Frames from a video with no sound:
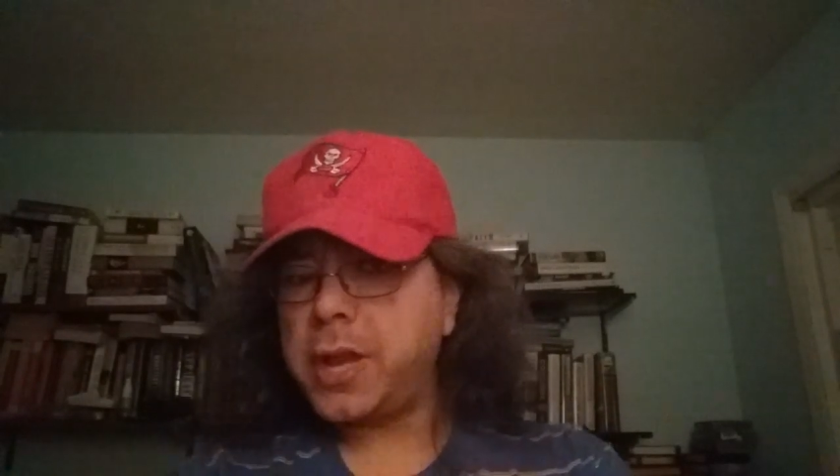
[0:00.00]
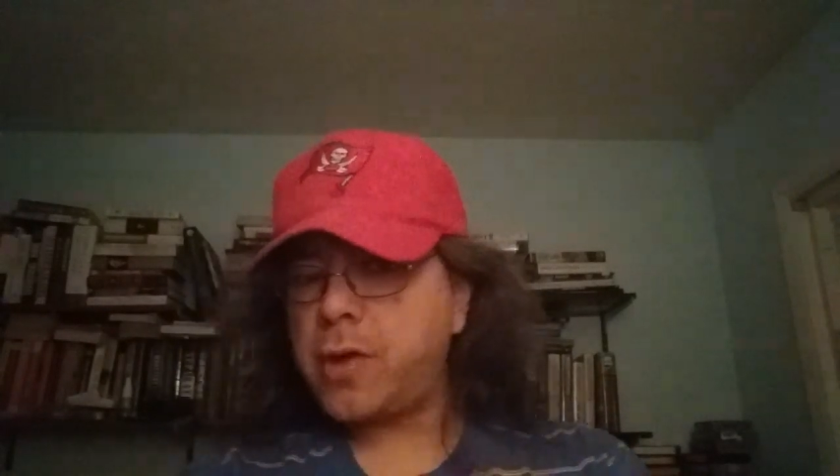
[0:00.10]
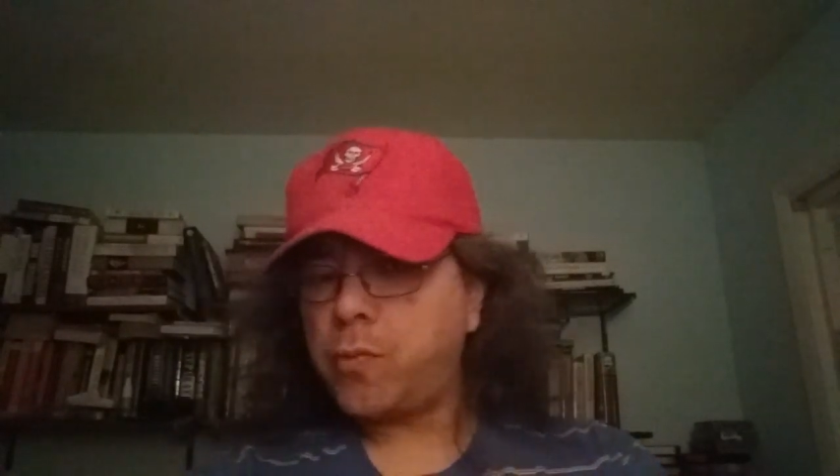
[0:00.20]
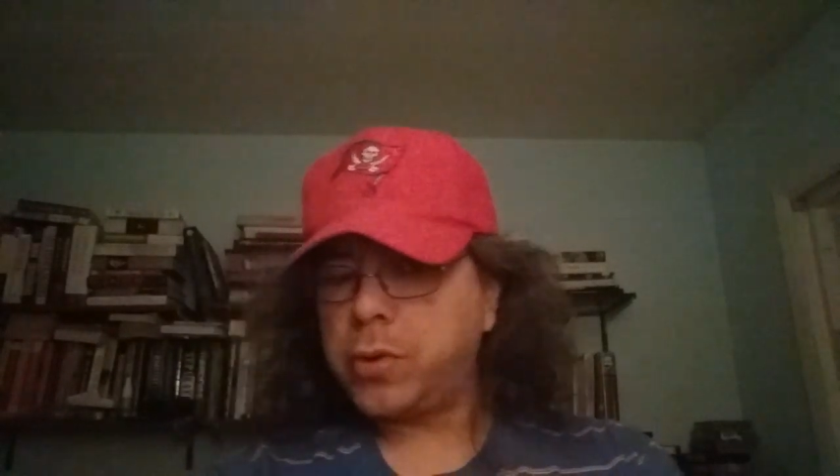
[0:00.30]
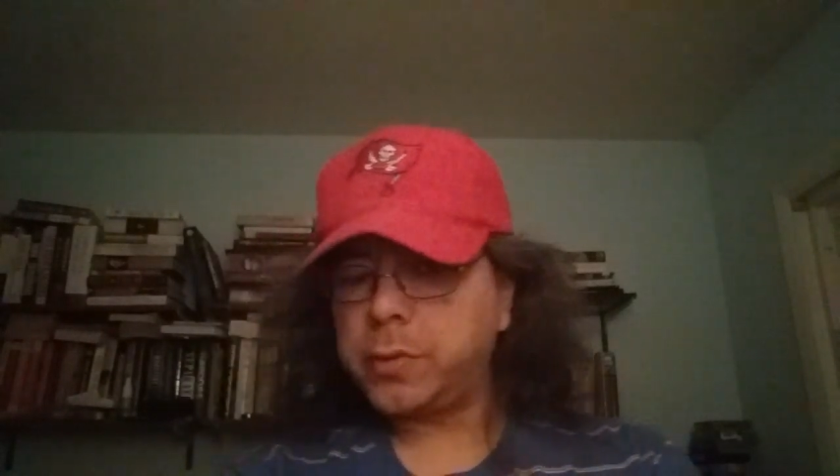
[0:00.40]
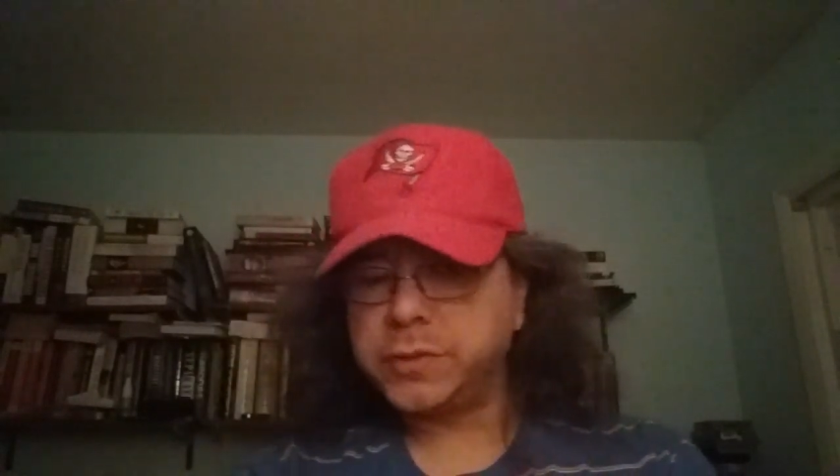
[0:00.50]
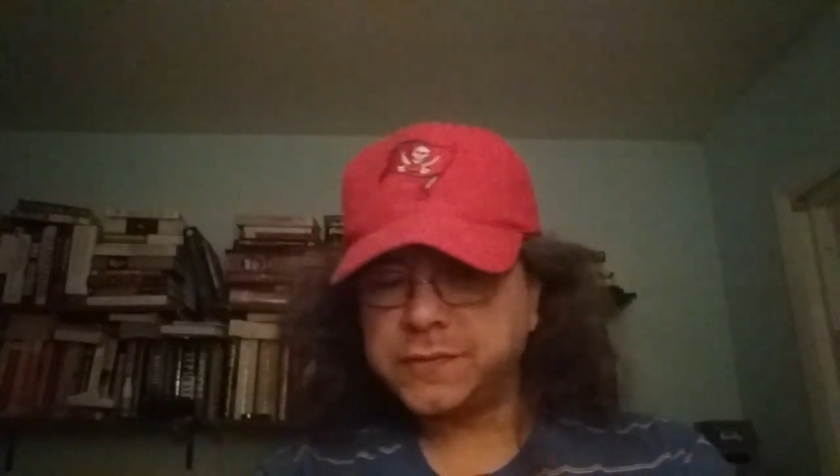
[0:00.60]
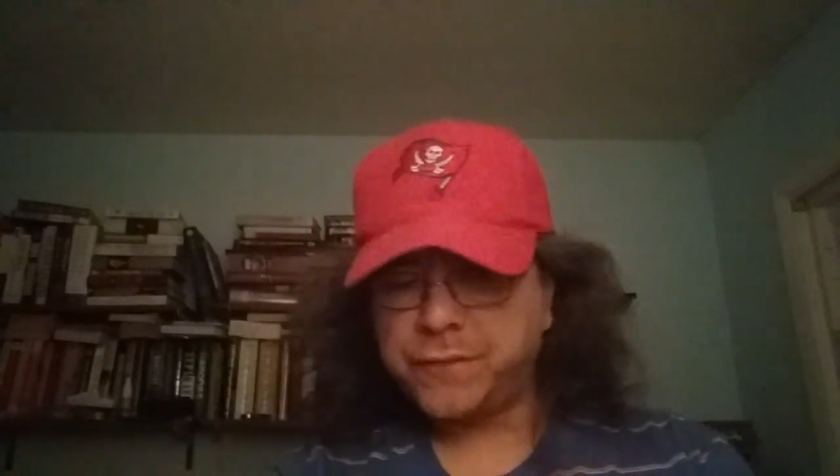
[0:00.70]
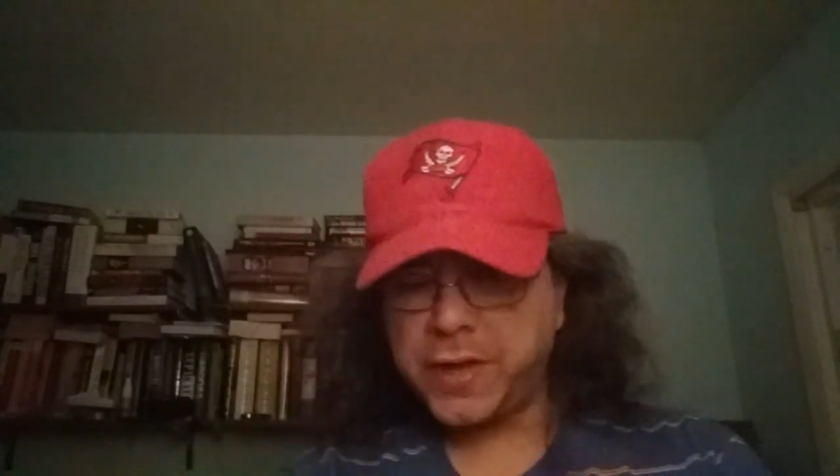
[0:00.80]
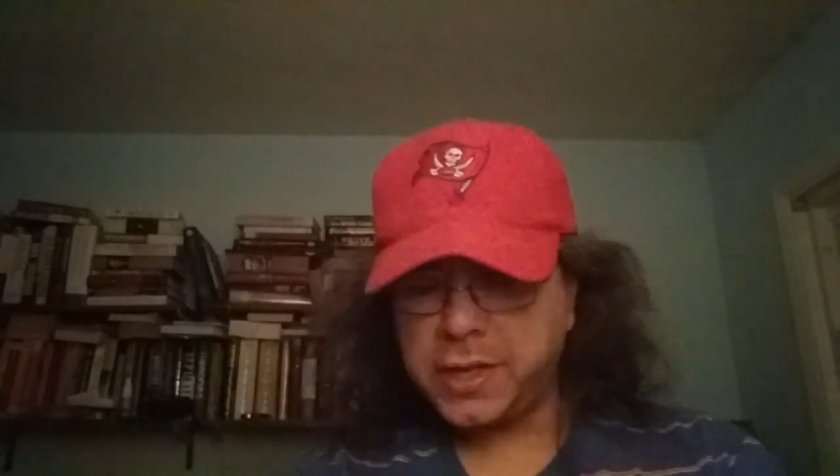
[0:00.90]
network
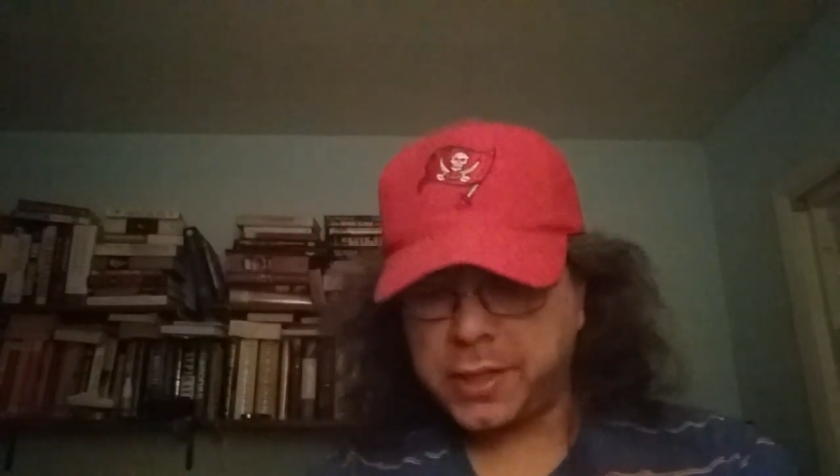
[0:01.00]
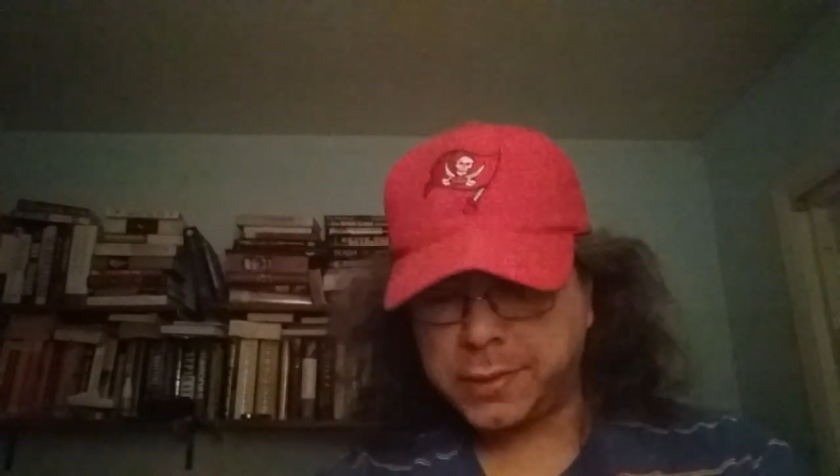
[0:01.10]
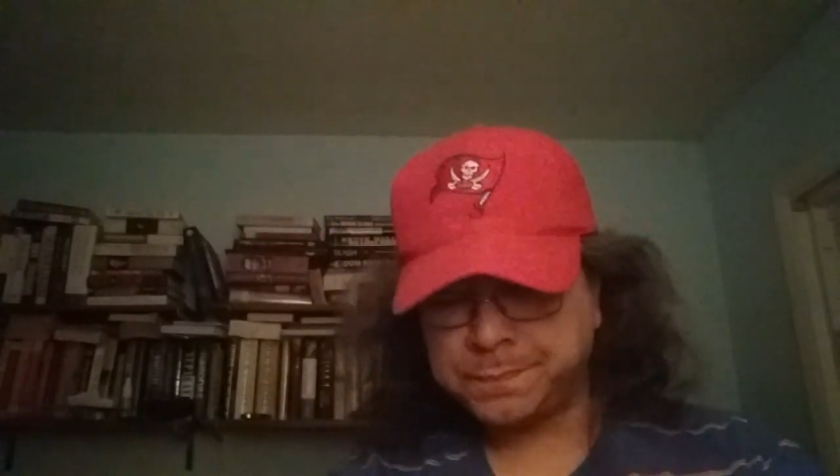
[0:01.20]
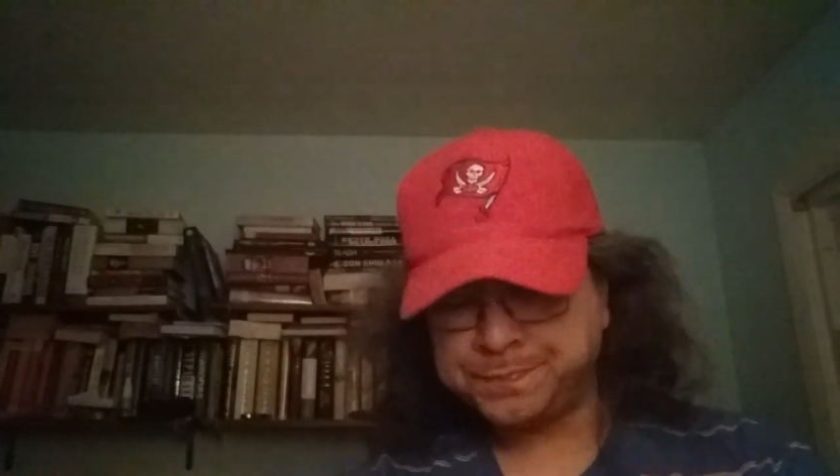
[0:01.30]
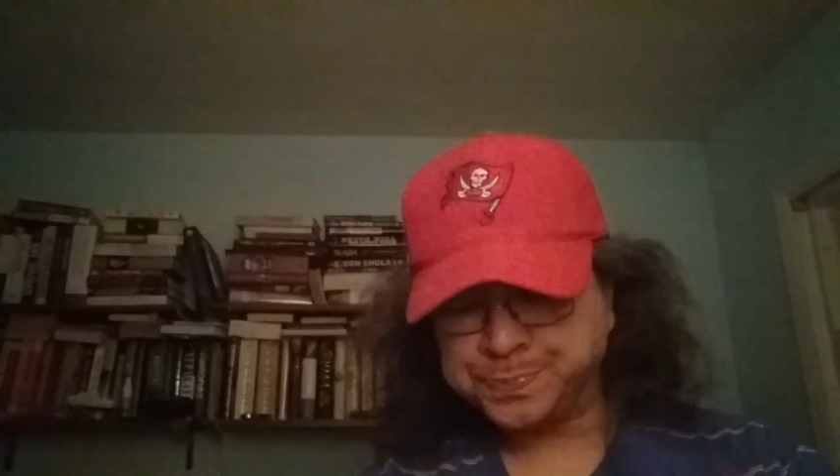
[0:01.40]
was fading,